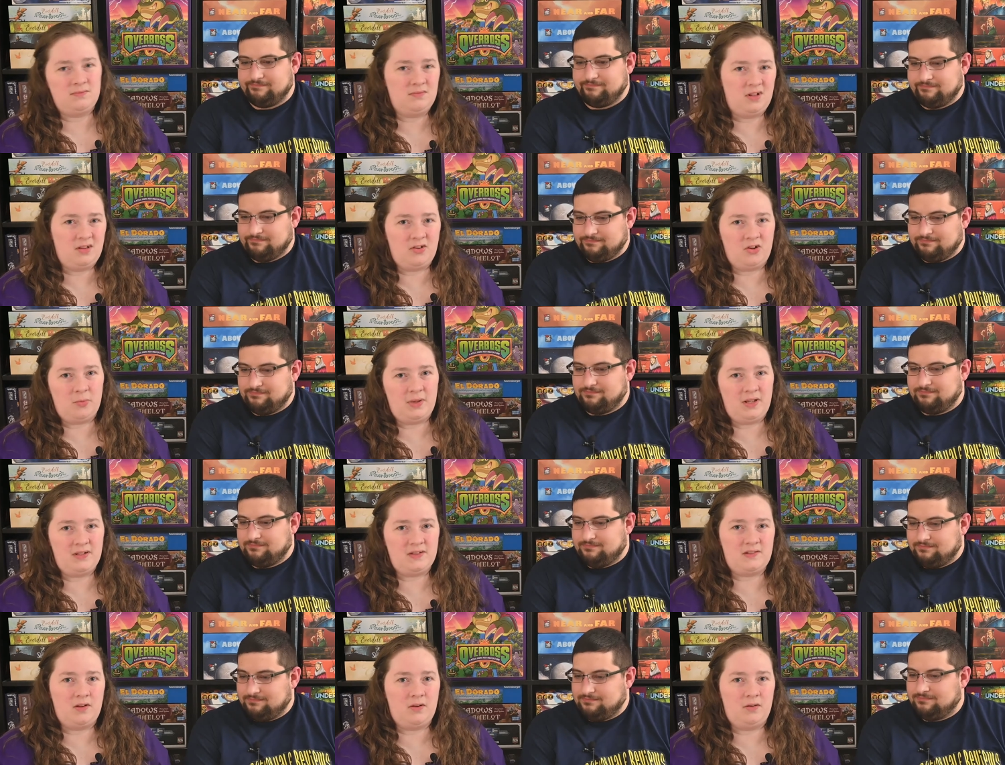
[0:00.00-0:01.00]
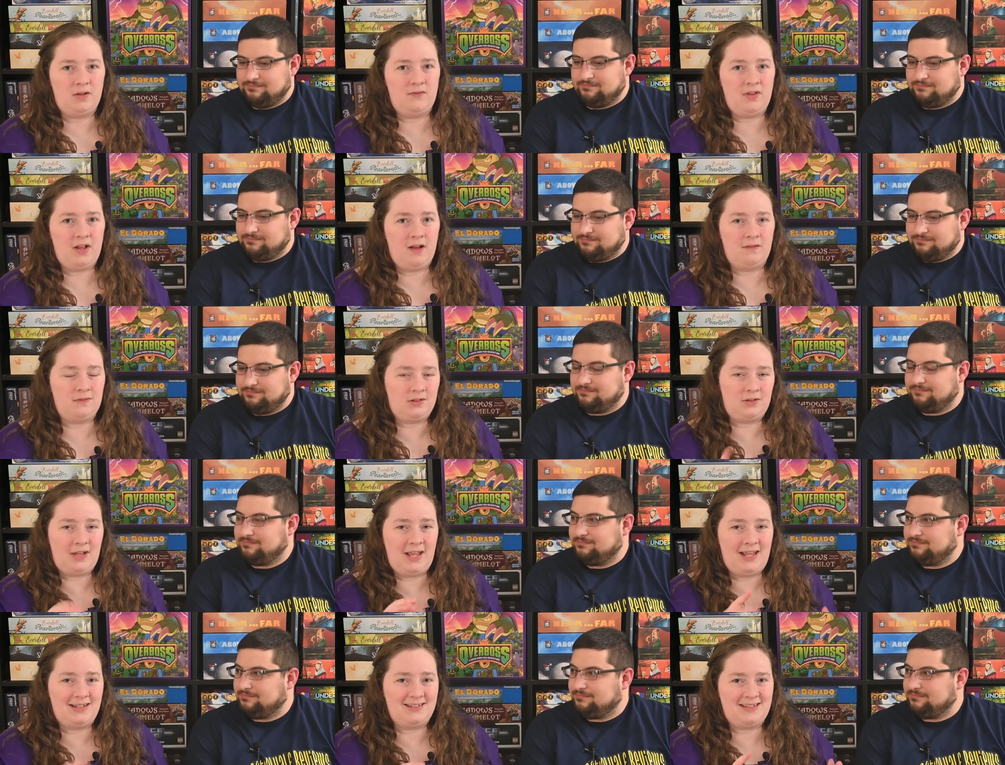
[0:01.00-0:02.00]
Speaker 1: a little bit. So if you have little
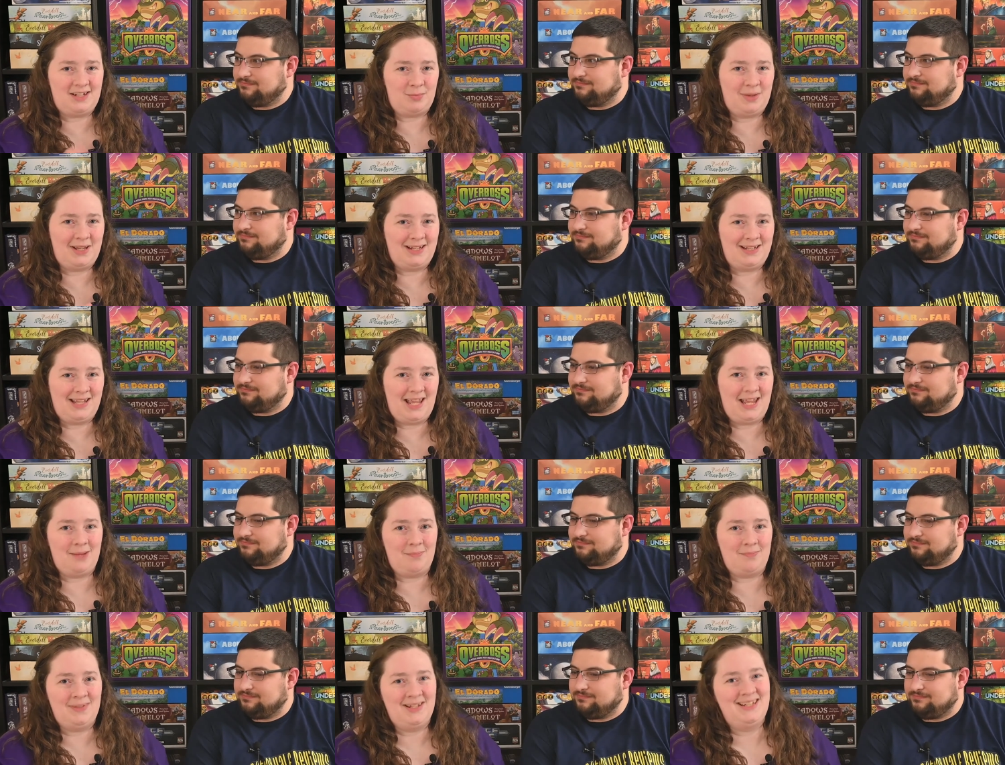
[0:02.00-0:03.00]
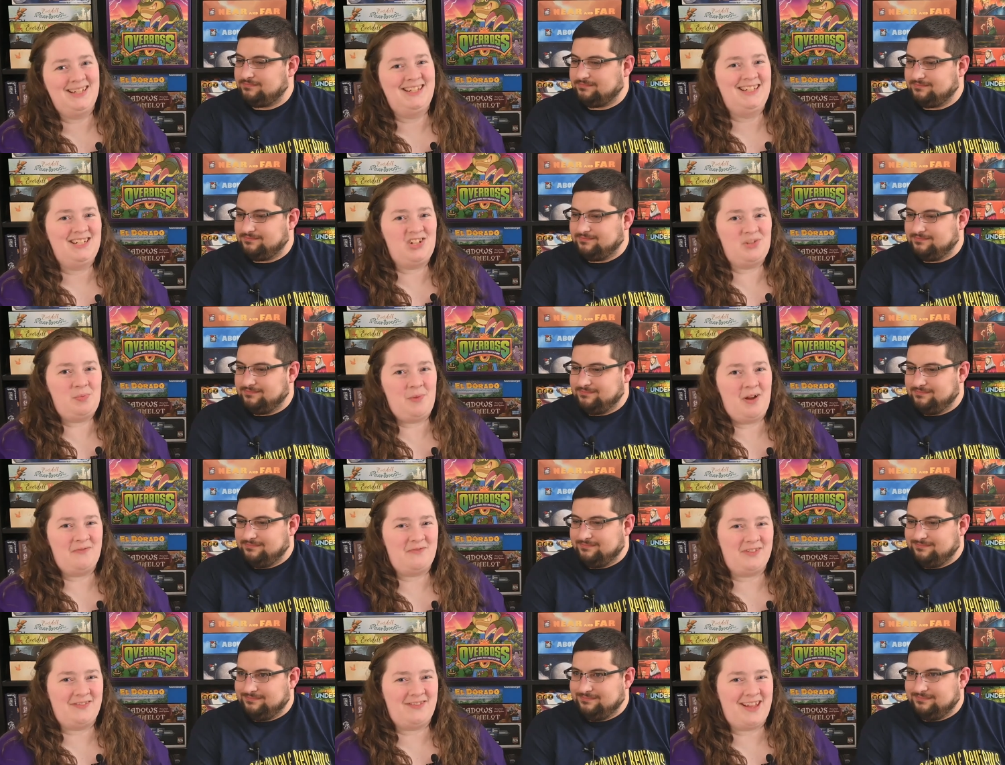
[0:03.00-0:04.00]
hands that are playing the game, just be mindful
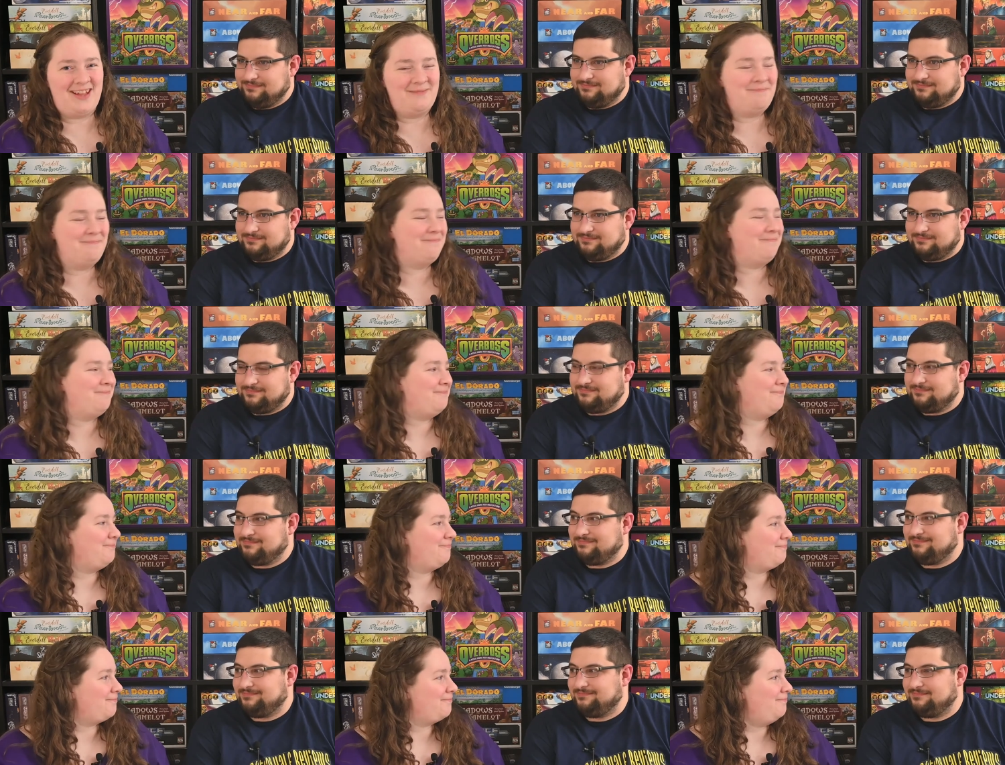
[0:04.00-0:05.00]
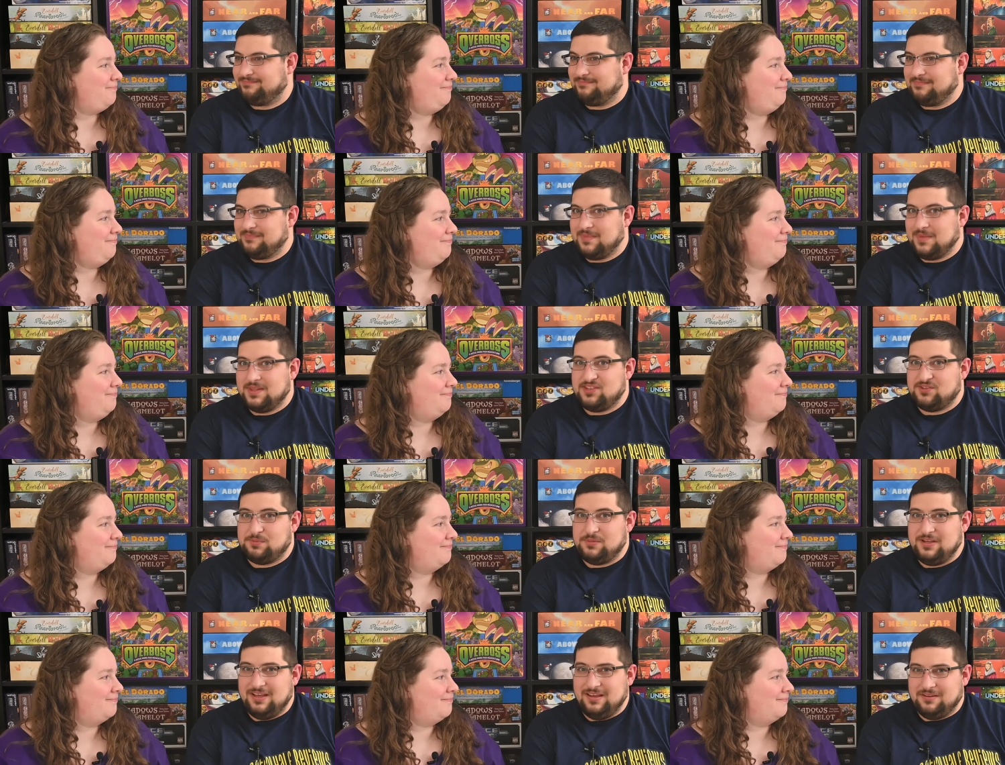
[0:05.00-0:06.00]
of that.
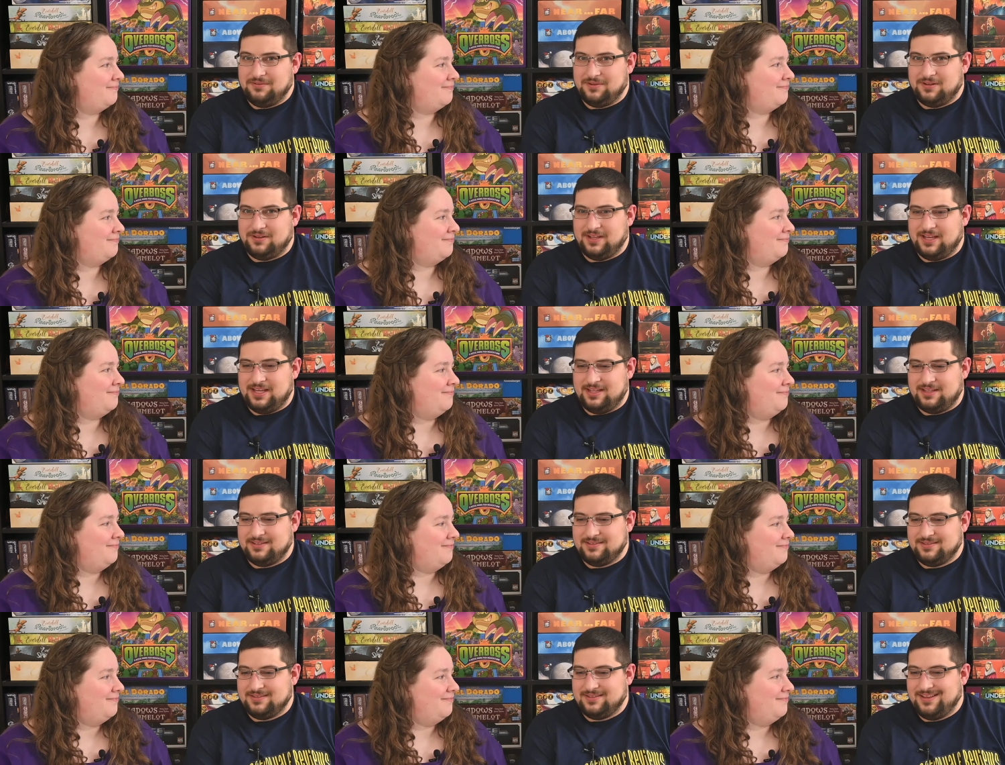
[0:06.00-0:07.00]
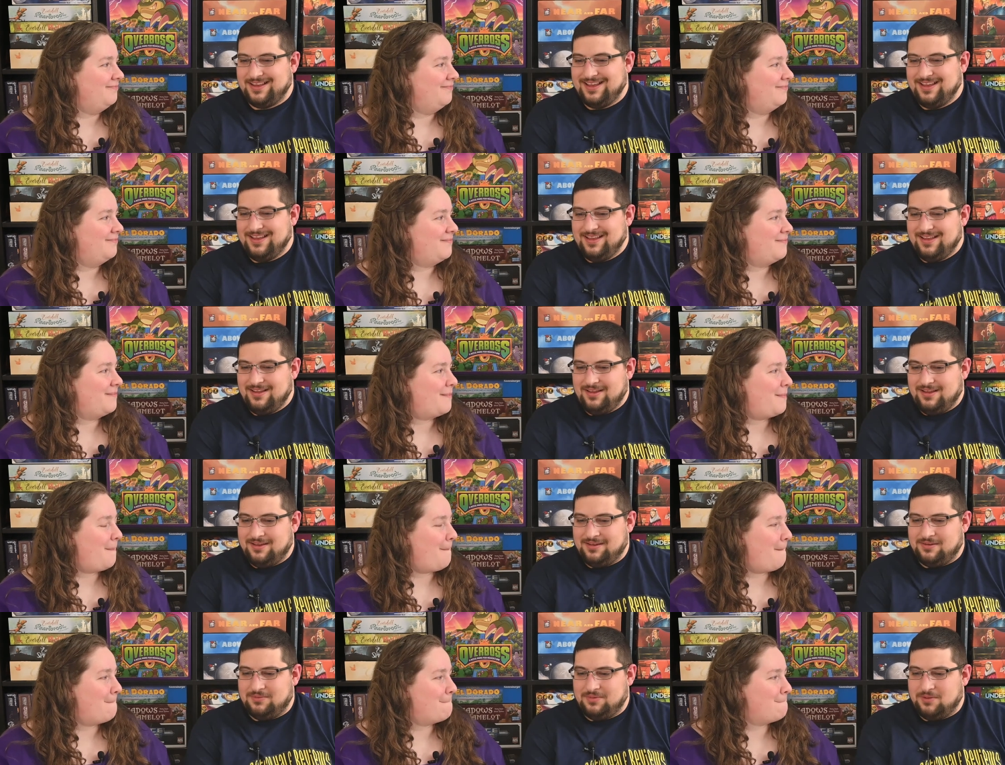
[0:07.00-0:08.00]
Speaker 2: Speaking of little hands,
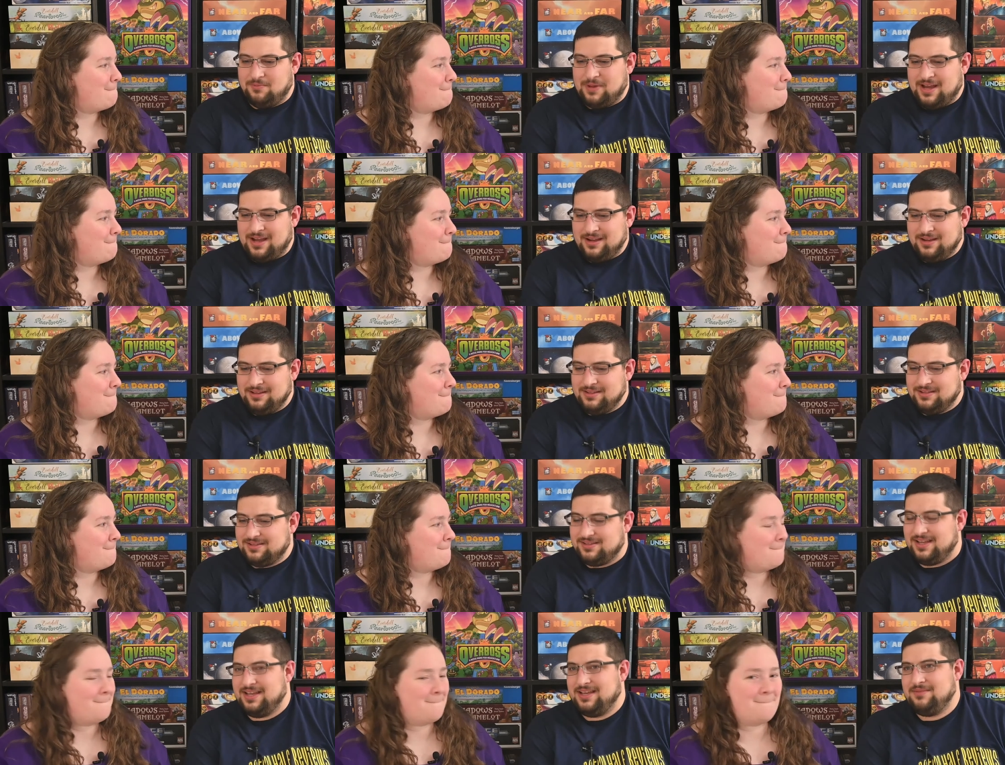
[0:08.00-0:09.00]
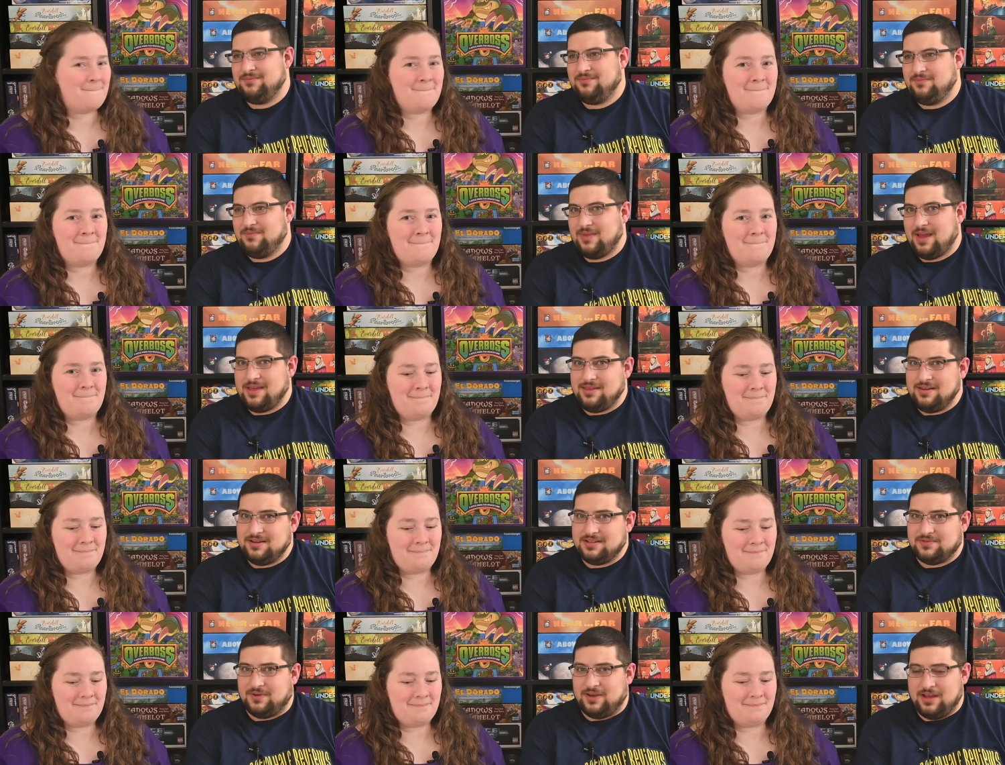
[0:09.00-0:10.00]
the bag in this game I think is
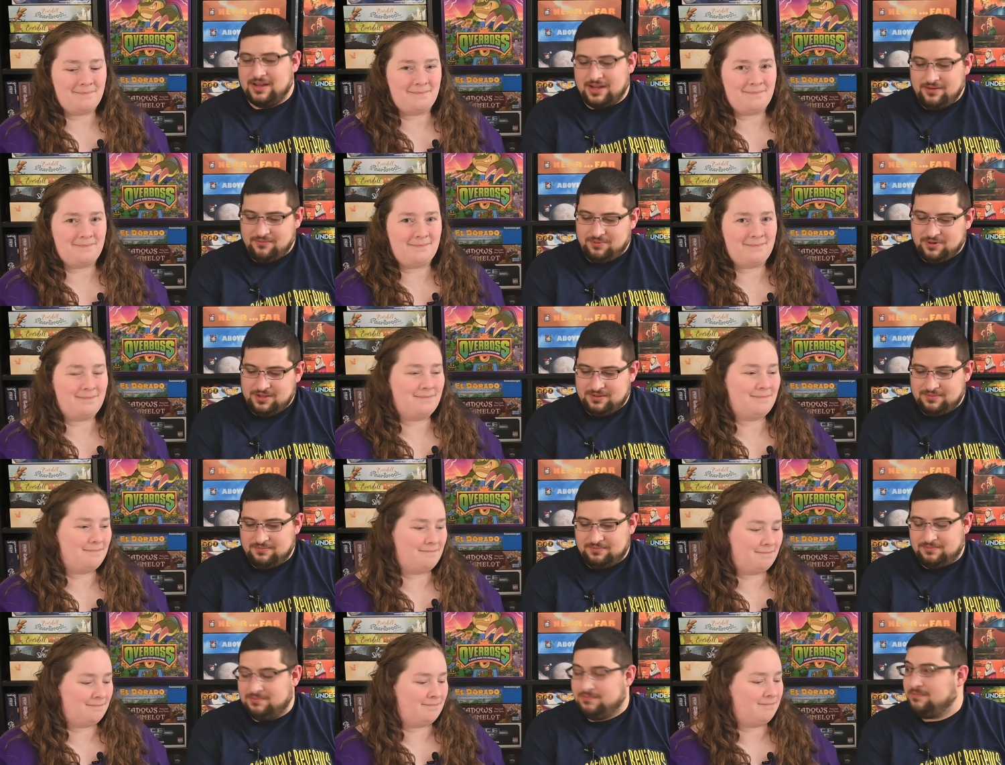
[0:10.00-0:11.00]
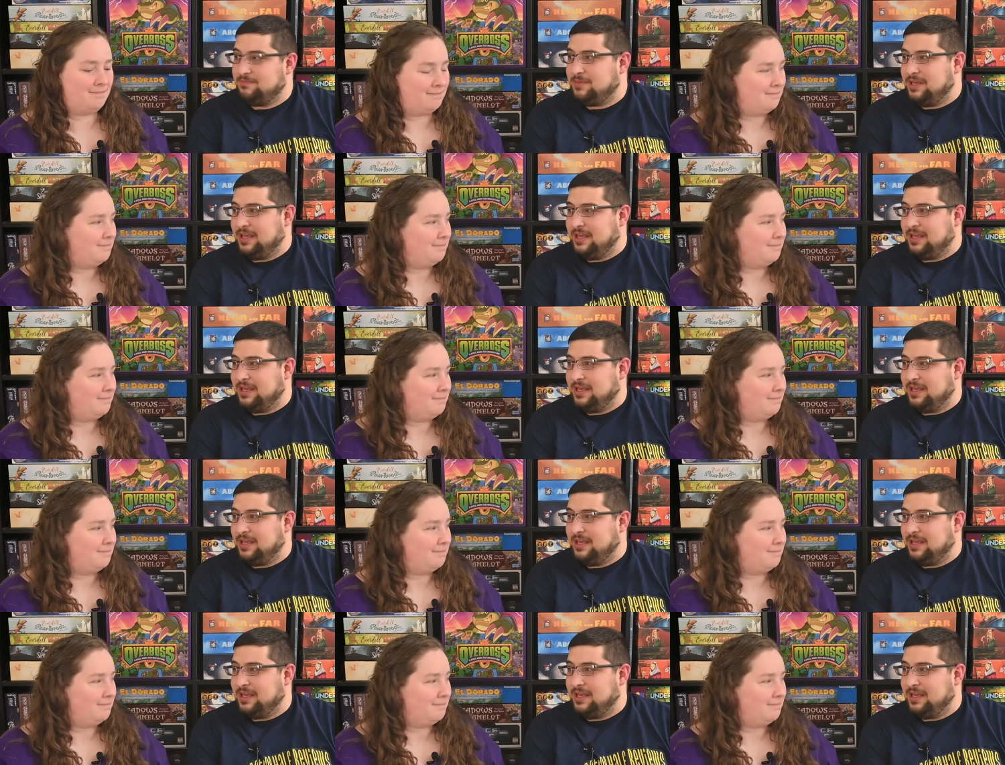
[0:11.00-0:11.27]
fine. I have pretty big